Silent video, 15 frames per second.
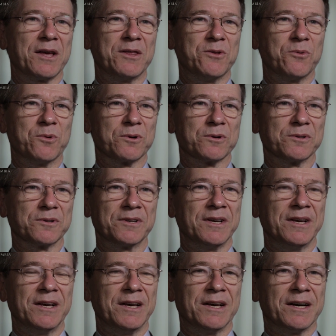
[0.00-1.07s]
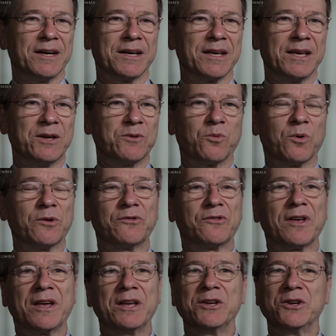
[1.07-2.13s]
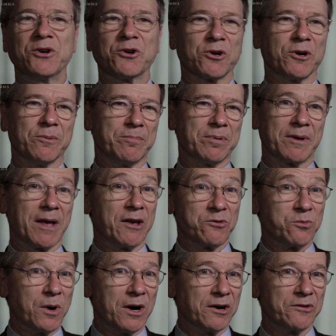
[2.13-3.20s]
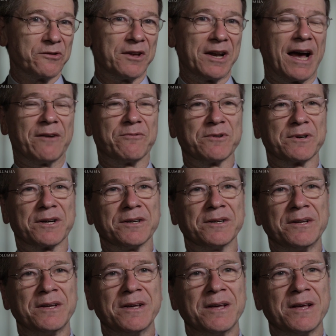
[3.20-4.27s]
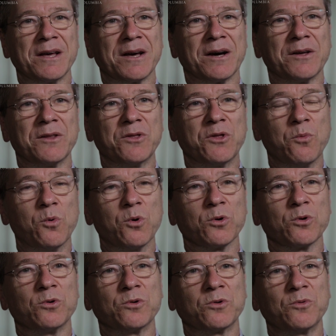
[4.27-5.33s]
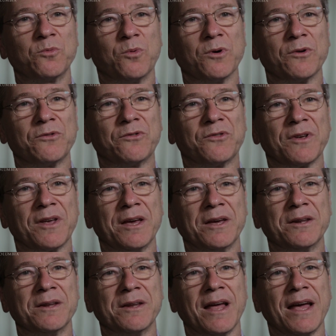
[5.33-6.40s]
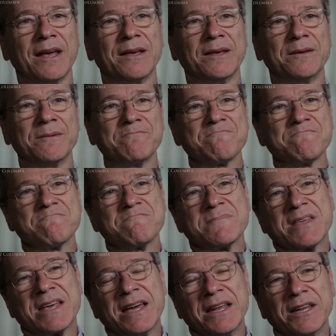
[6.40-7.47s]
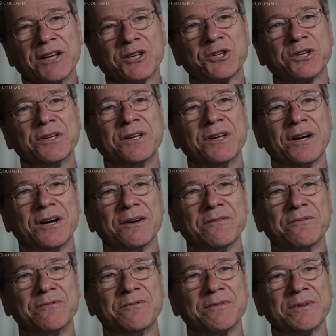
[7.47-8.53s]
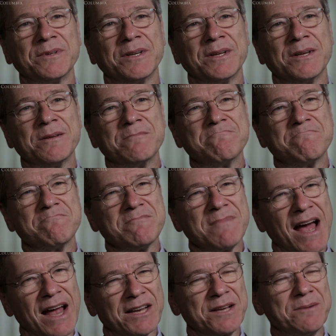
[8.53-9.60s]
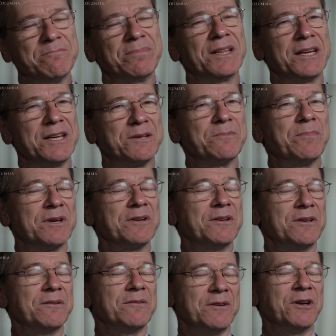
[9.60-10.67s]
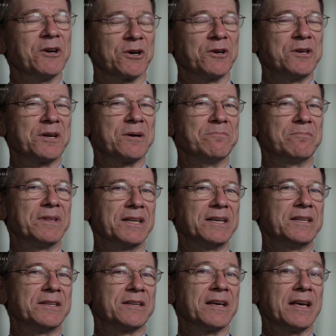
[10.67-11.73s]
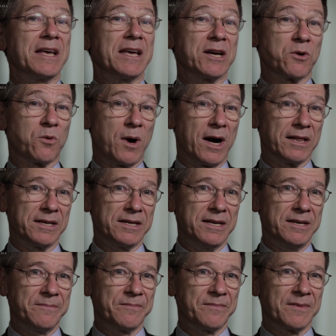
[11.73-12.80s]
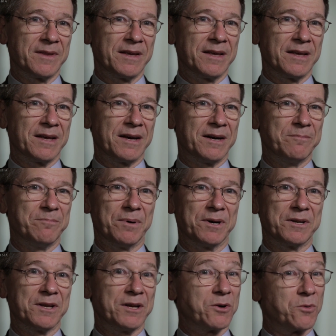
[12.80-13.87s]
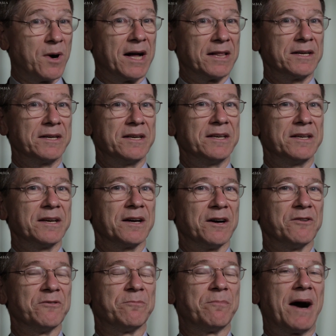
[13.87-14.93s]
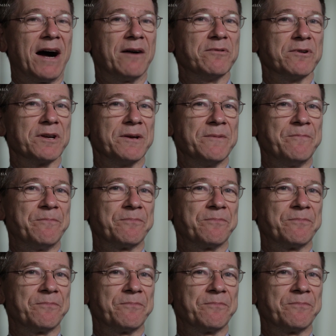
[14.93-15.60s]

in the world. Uh, it was in Europe as well as in Africa. Uh, the world was in a condition of not complete, but nearly complete equality, uh, but equality of poverty.